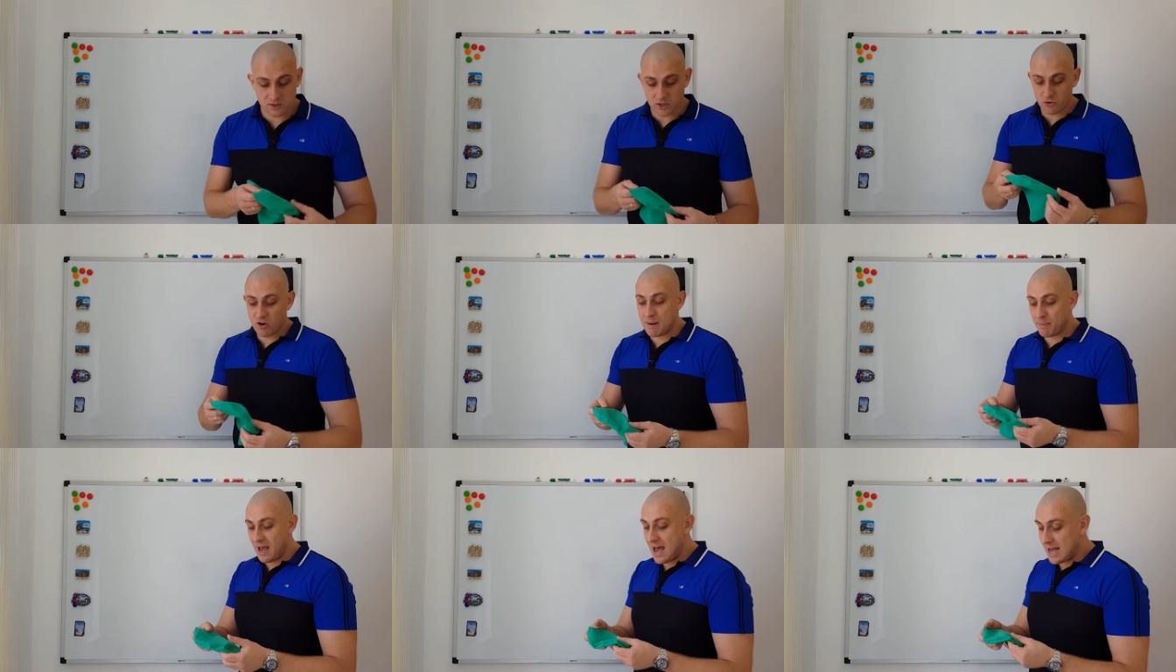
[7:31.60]
the
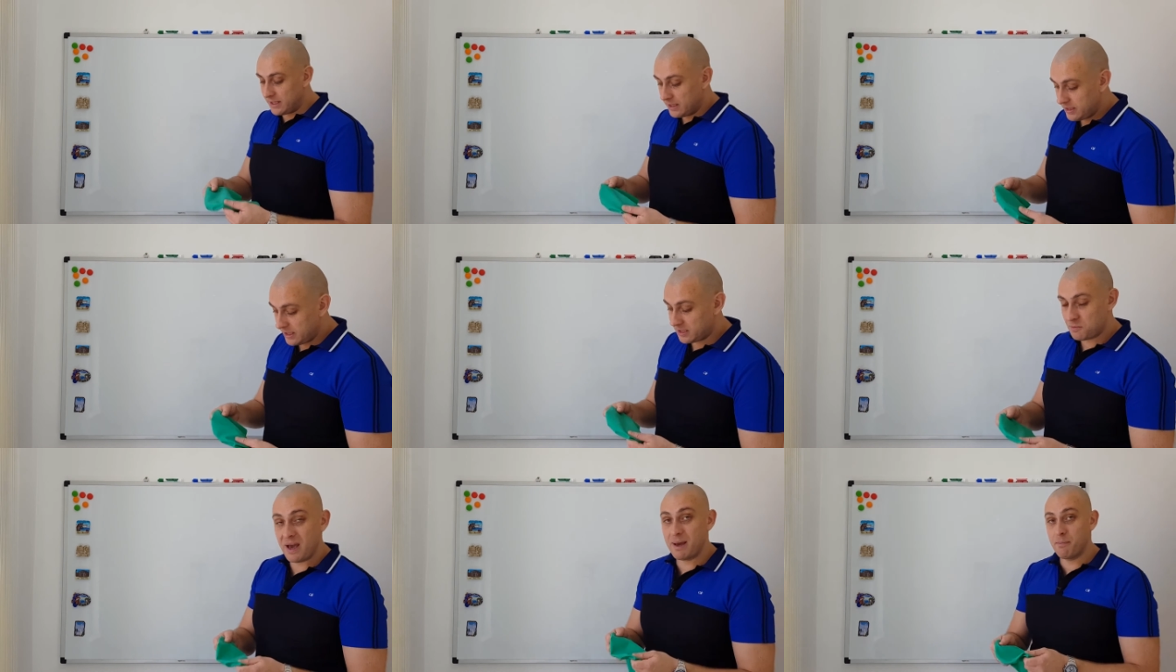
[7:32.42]
rubber hat. It's
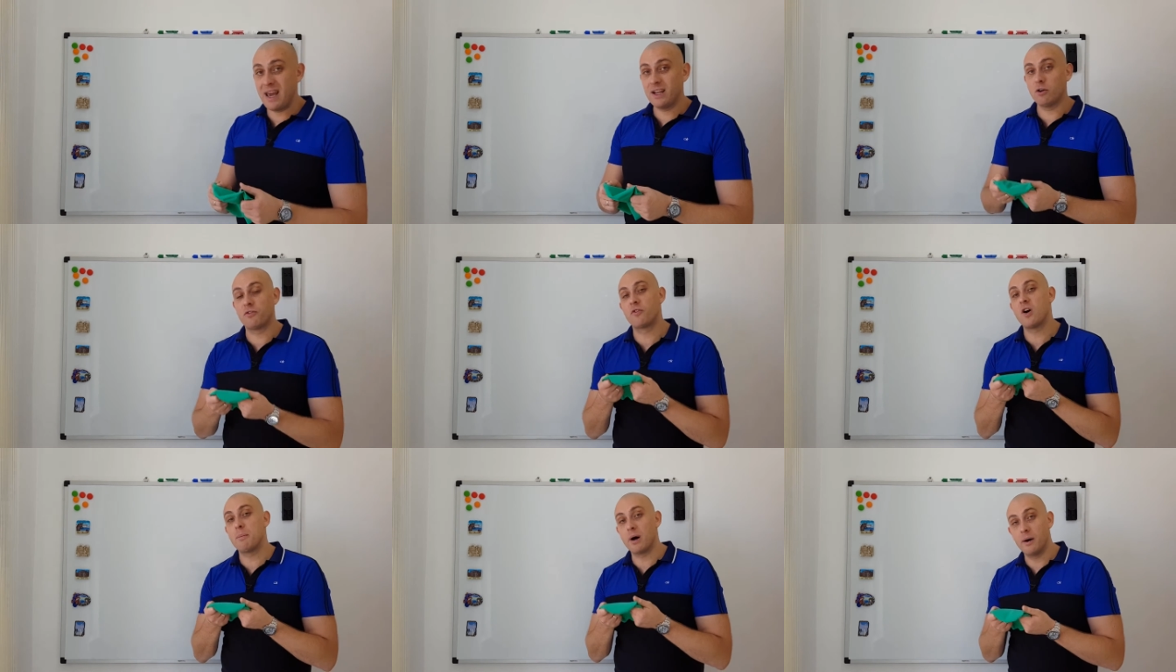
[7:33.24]
made of
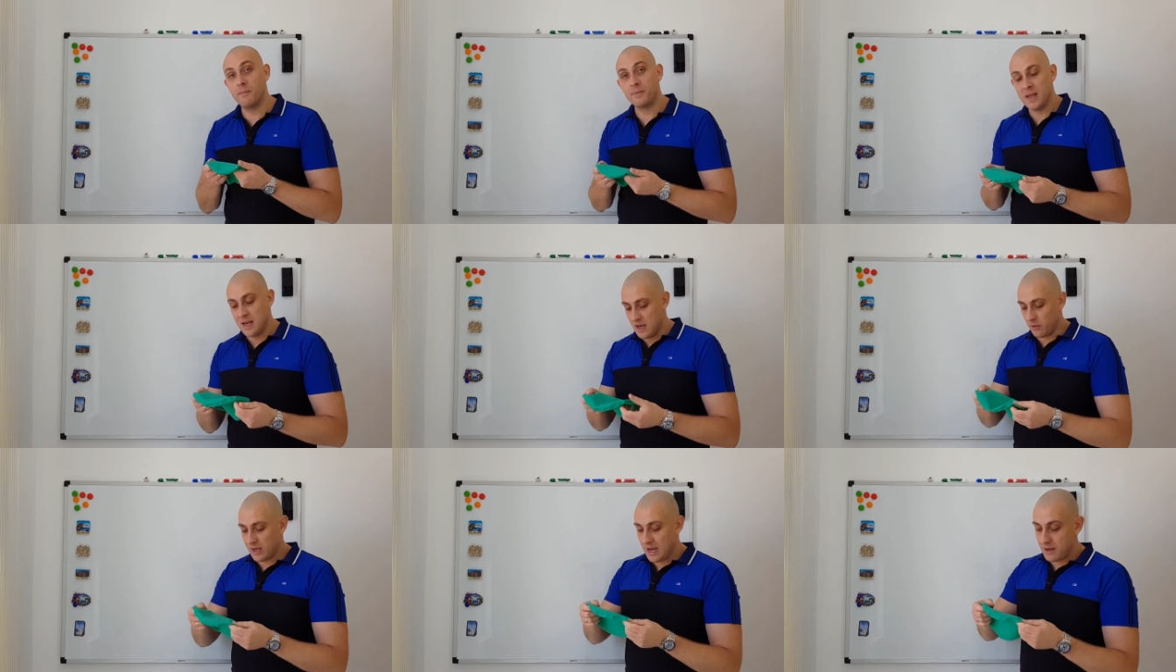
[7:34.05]
rubber.
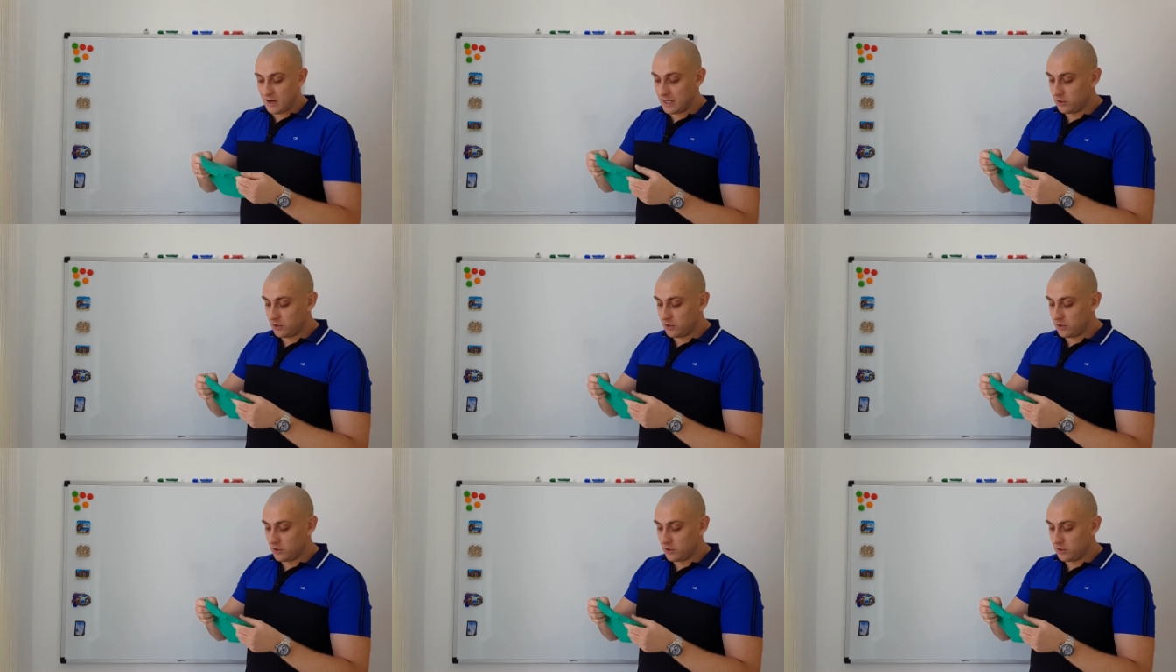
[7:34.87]
Okay, I